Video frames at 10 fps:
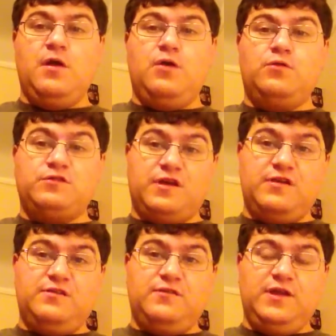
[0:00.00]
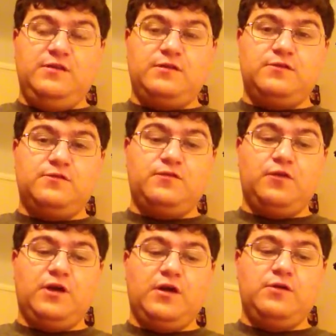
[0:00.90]
Alternatively, you can
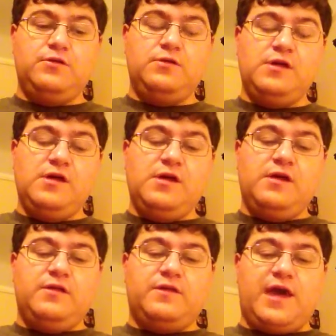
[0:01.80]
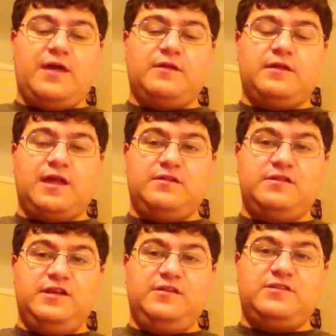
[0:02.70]
forego that
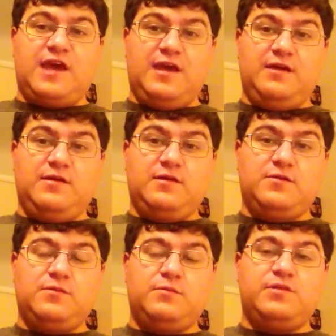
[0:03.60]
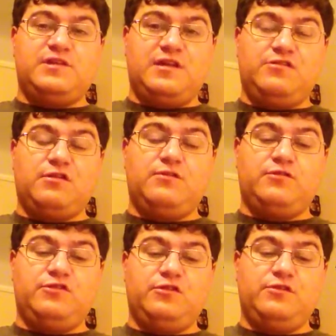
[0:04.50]
anti-tank potential of the
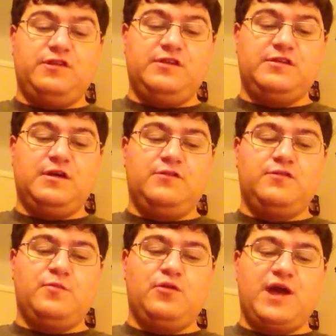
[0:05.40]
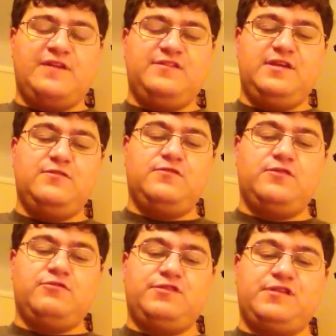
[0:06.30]
shooting to go for a more
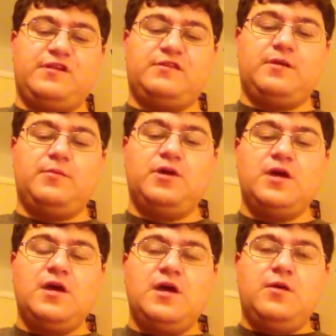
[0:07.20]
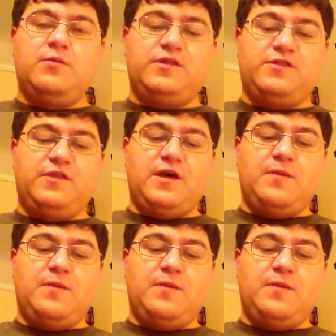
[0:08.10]
anti-infantry setup with